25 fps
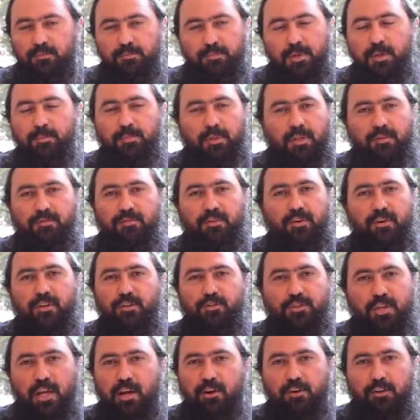People are very
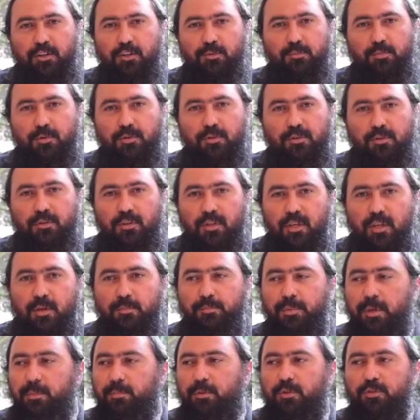charitable.
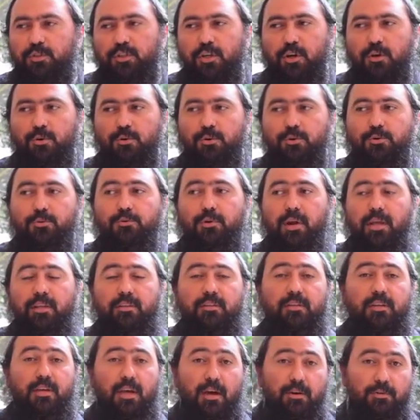People show
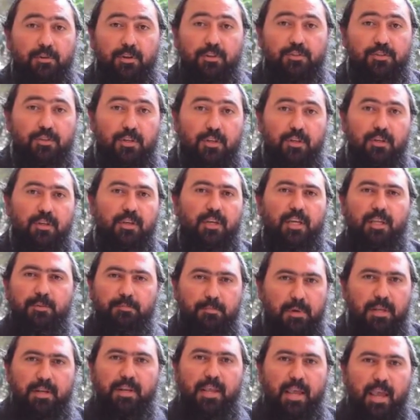great courage in
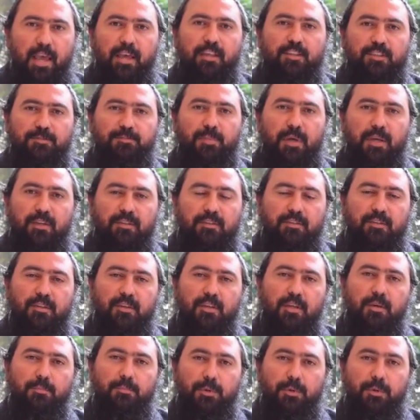many aspects.